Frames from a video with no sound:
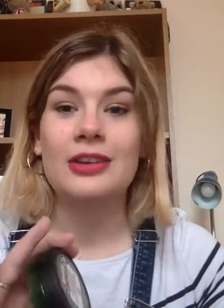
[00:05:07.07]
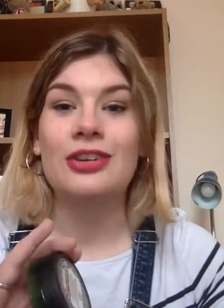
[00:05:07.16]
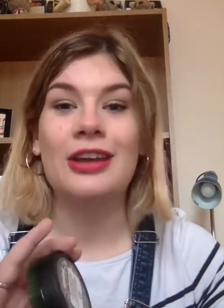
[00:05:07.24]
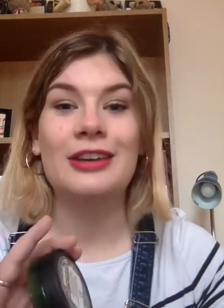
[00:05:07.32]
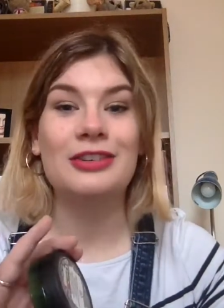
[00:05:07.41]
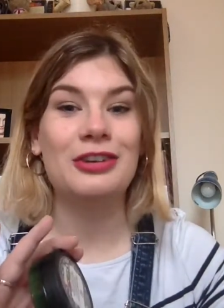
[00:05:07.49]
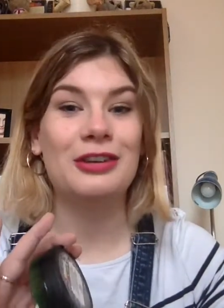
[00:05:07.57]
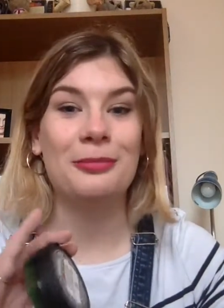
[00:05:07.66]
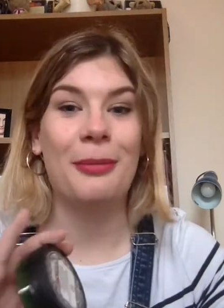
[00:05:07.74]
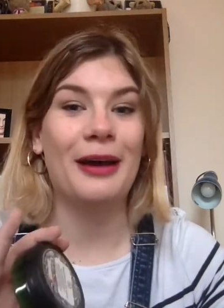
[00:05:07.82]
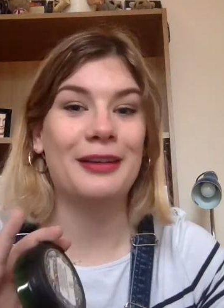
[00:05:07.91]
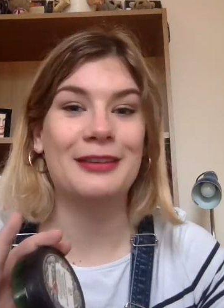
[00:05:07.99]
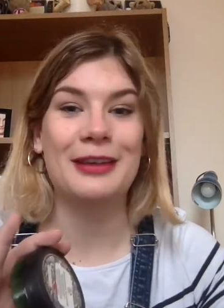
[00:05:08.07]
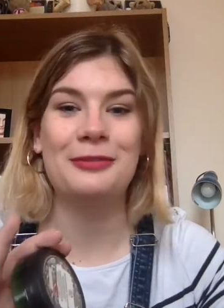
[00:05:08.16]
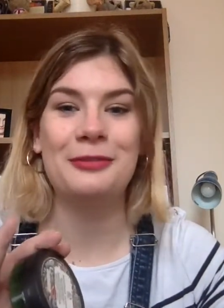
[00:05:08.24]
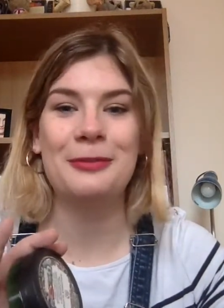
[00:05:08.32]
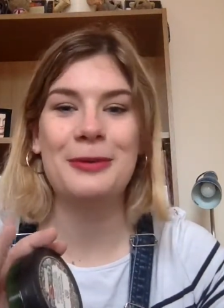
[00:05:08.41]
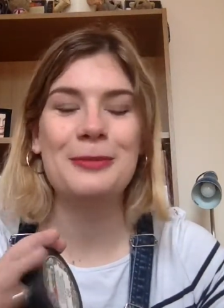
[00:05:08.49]
change is massive
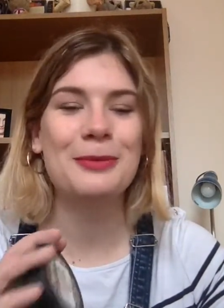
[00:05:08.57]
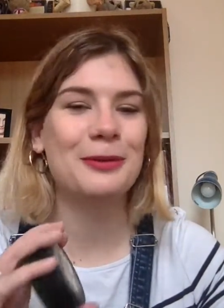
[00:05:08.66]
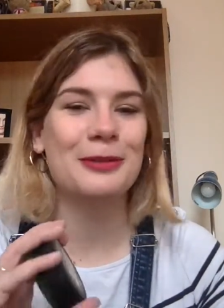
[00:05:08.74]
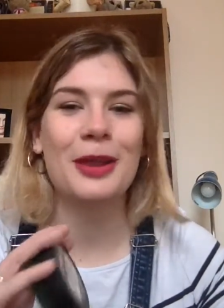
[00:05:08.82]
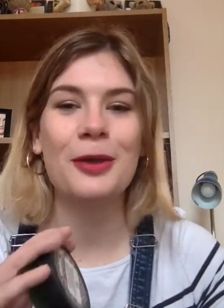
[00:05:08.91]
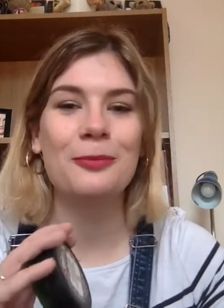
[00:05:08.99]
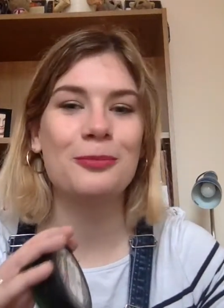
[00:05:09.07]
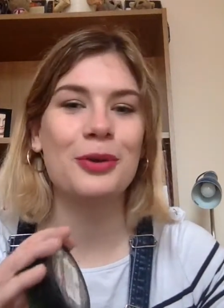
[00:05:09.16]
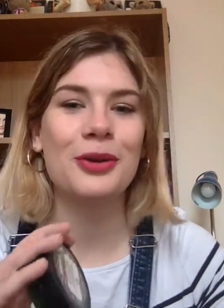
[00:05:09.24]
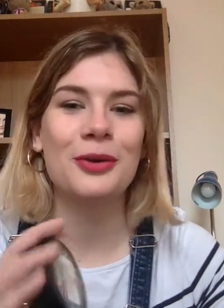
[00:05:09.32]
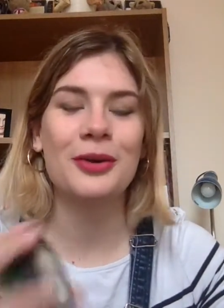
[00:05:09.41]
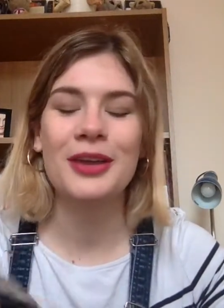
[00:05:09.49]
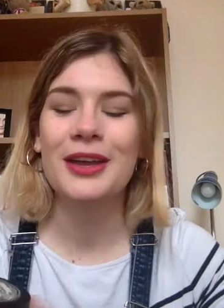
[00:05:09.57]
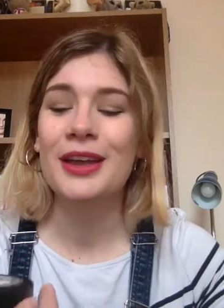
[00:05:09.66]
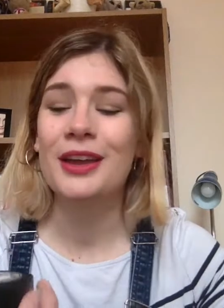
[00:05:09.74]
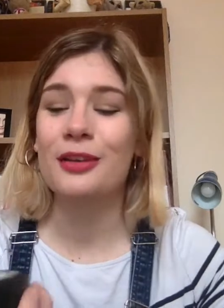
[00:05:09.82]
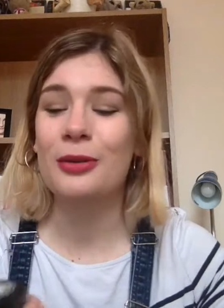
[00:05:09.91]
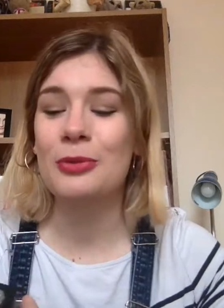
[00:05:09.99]
for me because I don't put it.
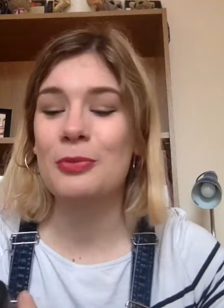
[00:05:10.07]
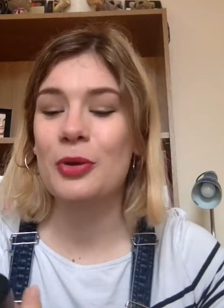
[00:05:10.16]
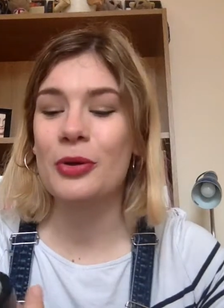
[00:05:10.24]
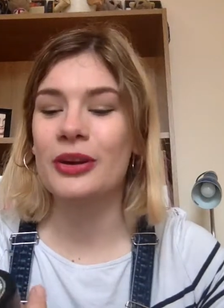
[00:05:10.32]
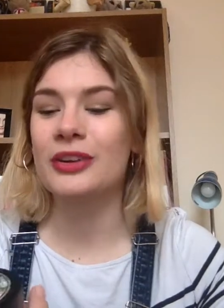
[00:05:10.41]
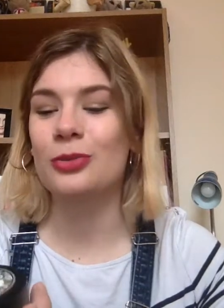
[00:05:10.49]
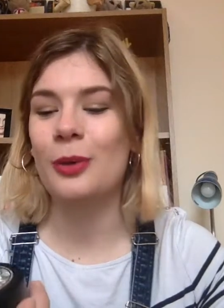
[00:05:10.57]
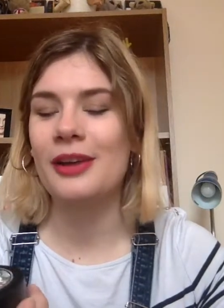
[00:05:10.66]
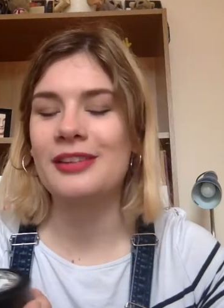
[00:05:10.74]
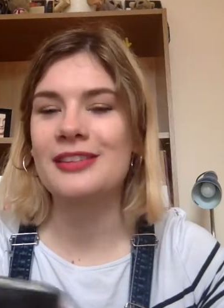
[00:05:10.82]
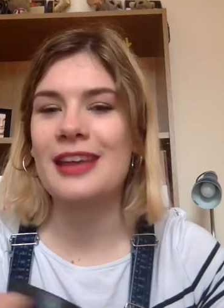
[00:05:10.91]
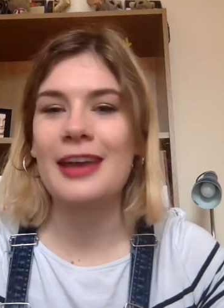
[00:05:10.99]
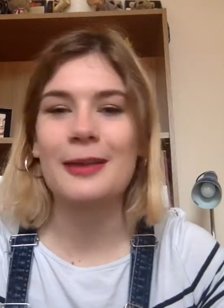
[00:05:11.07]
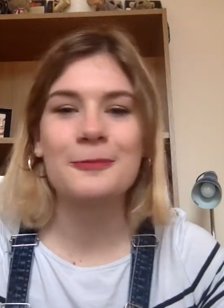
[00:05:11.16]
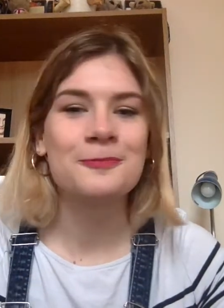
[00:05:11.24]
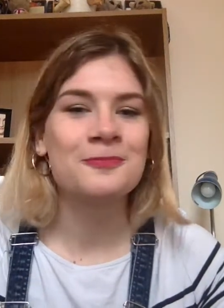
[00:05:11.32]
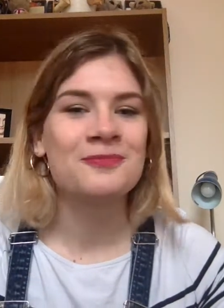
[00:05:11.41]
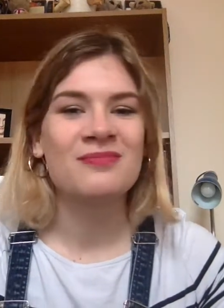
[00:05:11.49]
You're supposed to put it on like twice a day.
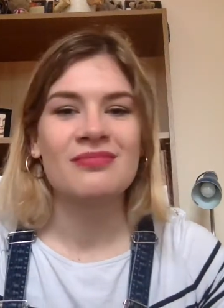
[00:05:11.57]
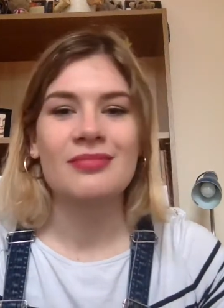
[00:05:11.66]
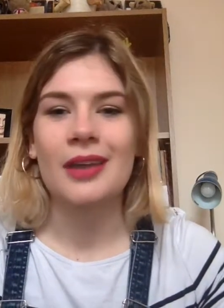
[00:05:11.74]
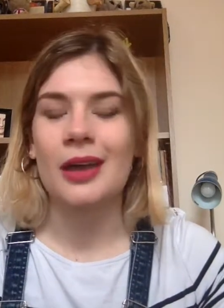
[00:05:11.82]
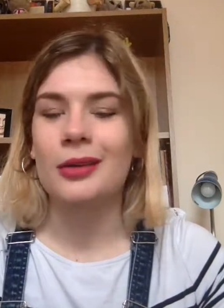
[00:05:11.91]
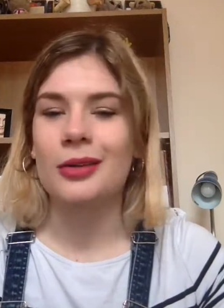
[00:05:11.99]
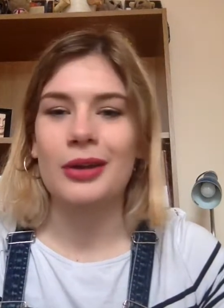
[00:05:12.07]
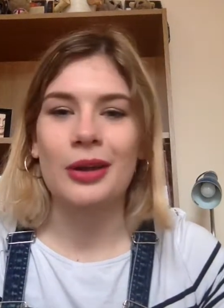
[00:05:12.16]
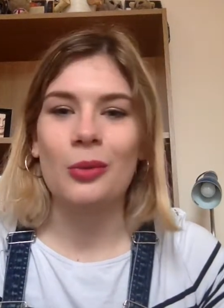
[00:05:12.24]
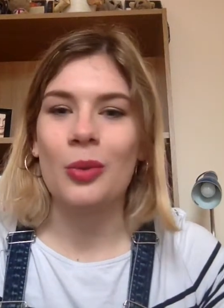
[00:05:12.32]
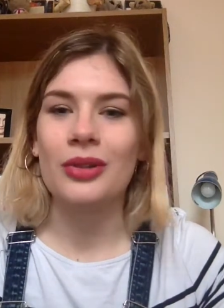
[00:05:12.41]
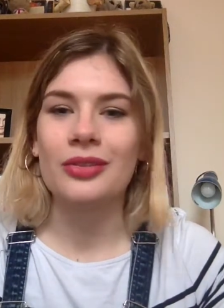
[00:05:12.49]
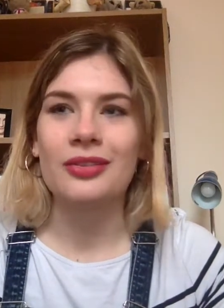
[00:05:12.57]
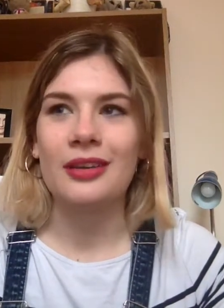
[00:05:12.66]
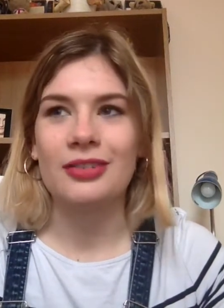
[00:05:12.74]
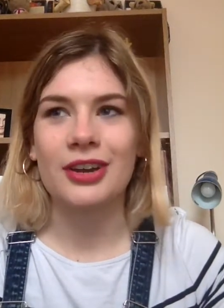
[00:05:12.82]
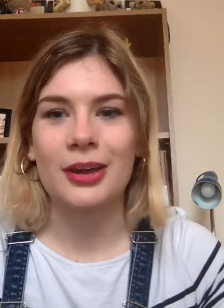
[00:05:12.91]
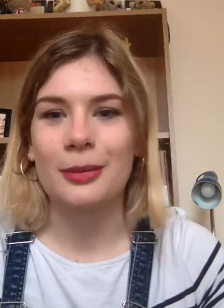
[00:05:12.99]
I do it like once
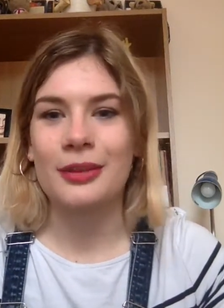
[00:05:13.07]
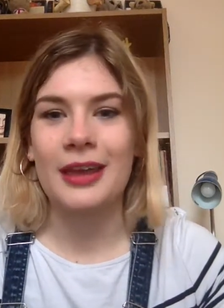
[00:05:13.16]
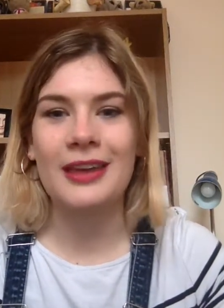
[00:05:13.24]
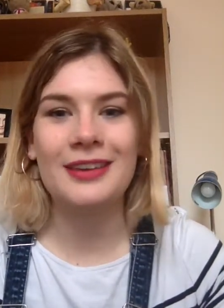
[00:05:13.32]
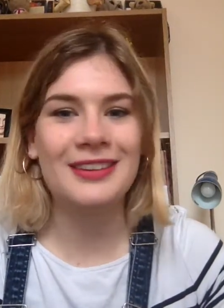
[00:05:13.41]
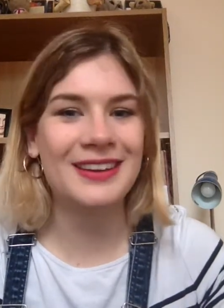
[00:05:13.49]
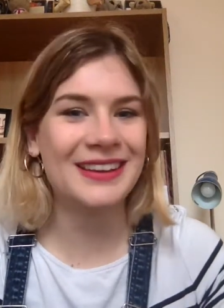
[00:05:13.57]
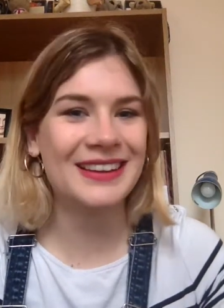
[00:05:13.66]
every couple days.